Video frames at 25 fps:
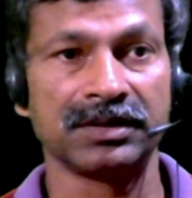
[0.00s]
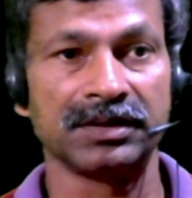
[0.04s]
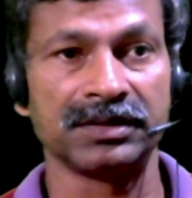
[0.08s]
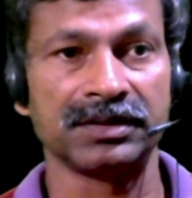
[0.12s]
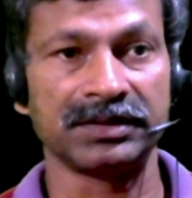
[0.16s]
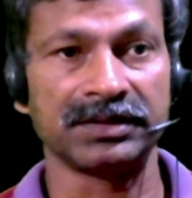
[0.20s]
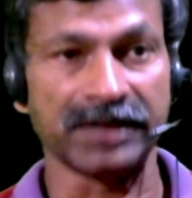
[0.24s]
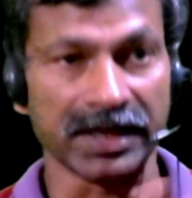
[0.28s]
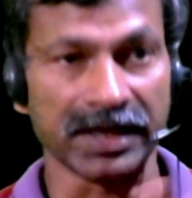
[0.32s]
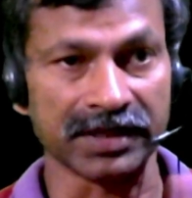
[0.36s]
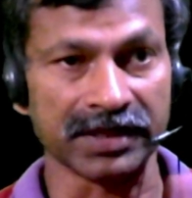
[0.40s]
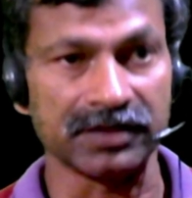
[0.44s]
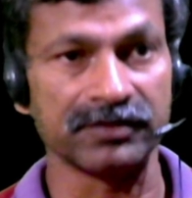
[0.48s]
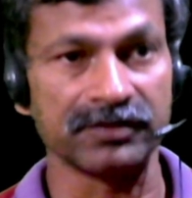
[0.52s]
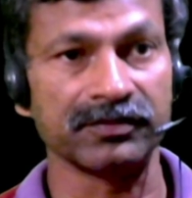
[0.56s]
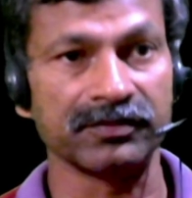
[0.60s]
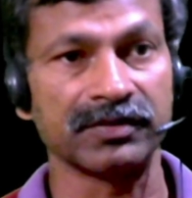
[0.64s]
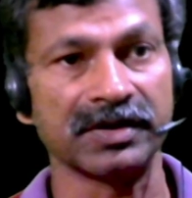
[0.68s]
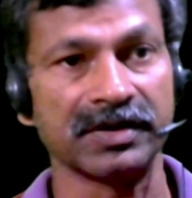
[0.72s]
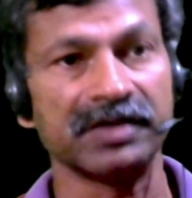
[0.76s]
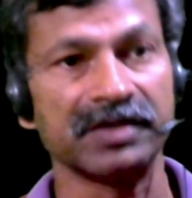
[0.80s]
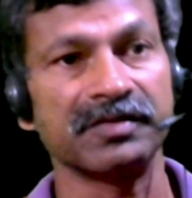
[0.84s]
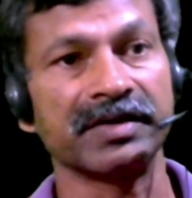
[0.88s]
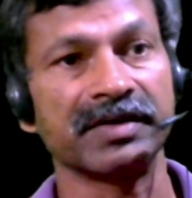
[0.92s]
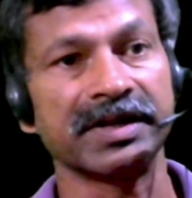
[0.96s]
thank you
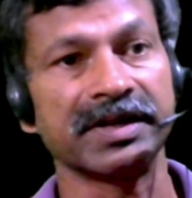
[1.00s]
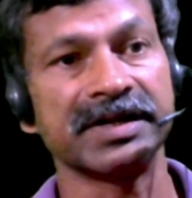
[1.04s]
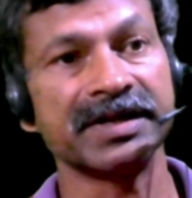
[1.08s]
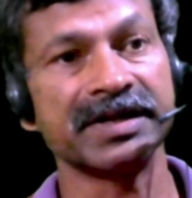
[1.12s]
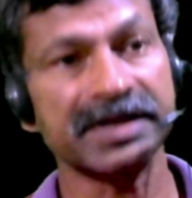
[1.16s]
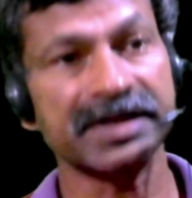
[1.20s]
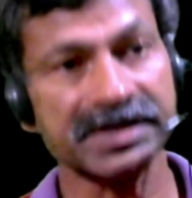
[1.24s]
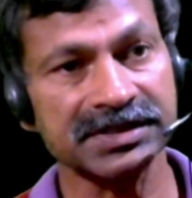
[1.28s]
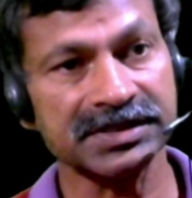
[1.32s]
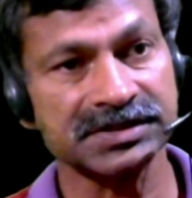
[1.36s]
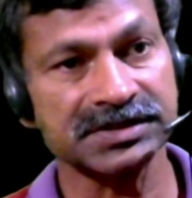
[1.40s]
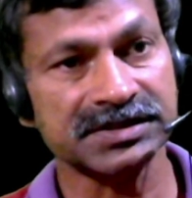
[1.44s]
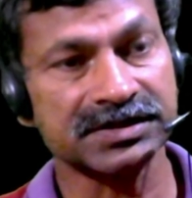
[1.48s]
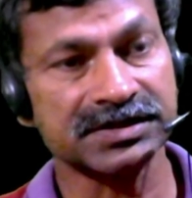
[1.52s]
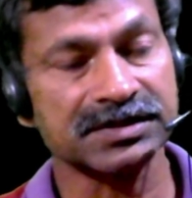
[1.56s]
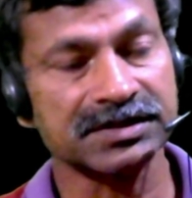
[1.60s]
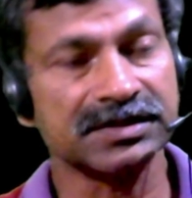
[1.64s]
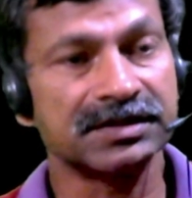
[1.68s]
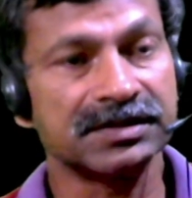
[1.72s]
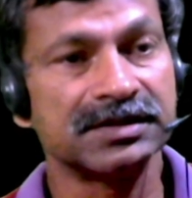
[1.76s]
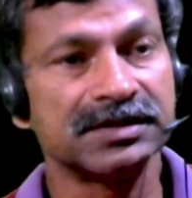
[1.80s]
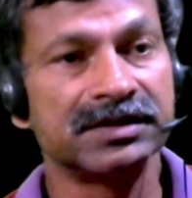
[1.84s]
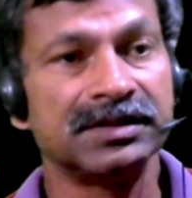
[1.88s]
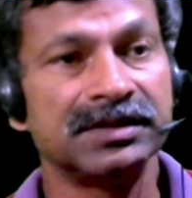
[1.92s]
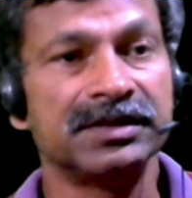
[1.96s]
for your interest.
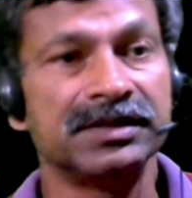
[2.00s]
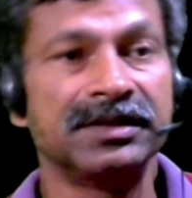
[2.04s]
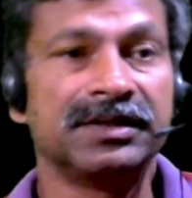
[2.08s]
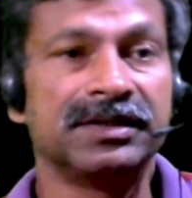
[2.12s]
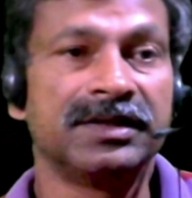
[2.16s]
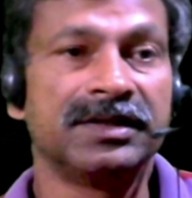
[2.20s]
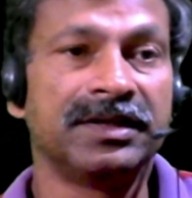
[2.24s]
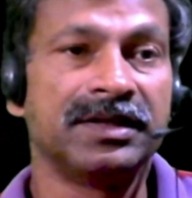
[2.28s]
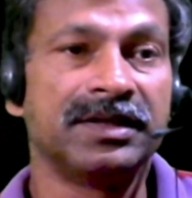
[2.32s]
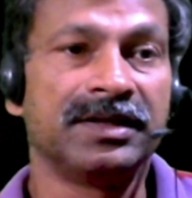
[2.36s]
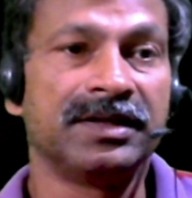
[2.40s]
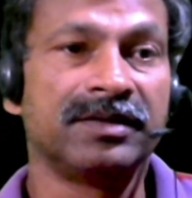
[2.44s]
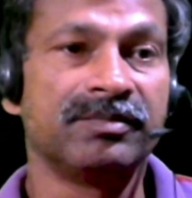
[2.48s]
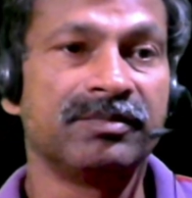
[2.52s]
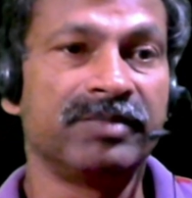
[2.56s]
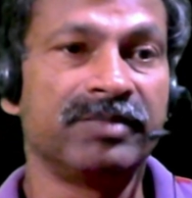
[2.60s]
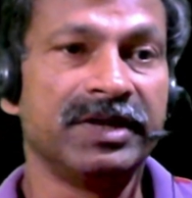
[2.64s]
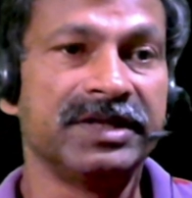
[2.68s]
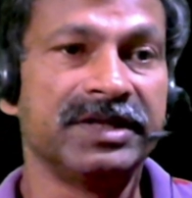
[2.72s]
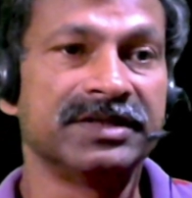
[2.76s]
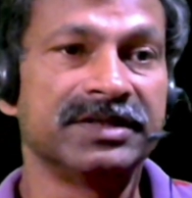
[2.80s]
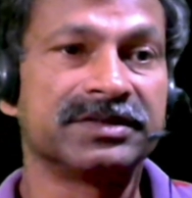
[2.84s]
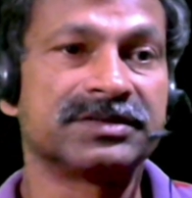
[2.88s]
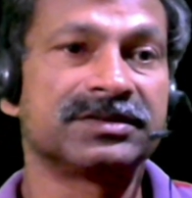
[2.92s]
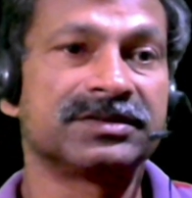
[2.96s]

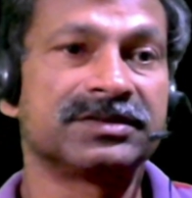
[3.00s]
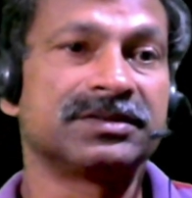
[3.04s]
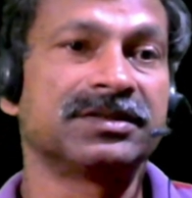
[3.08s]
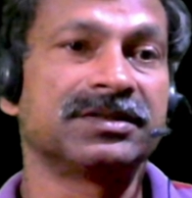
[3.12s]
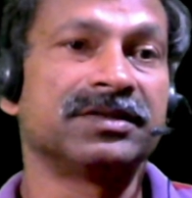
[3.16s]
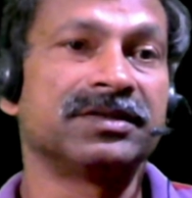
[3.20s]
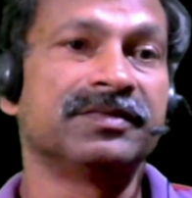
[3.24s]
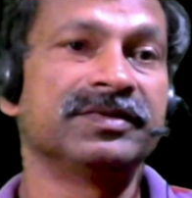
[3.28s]
Please